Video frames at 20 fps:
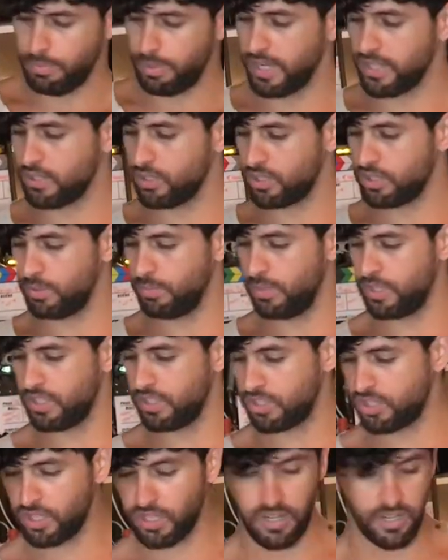Pedro
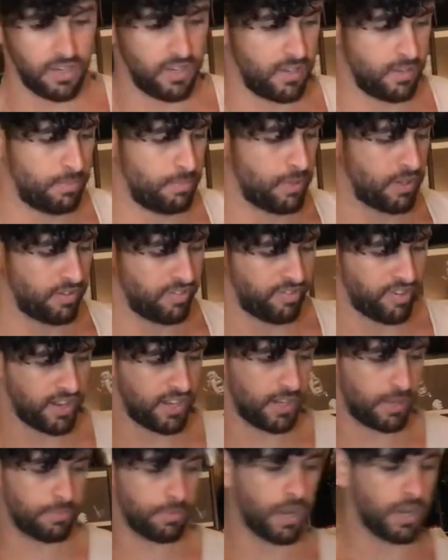Ximenez sherry, a friend at